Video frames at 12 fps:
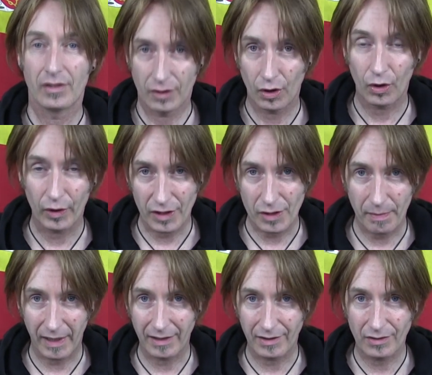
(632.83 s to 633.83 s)
You're going to
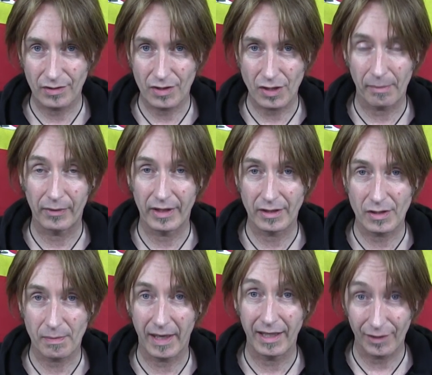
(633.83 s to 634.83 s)
spend summer in
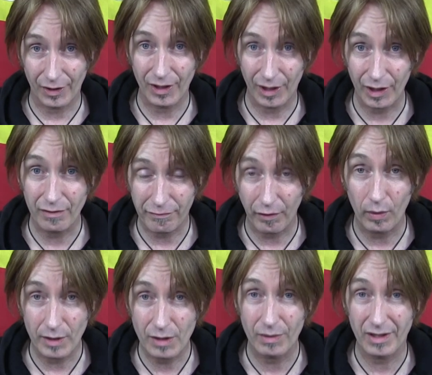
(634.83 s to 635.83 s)
Spain. Are you looking
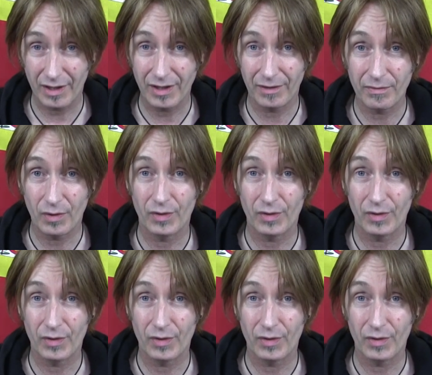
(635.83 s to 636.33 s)
forward to it?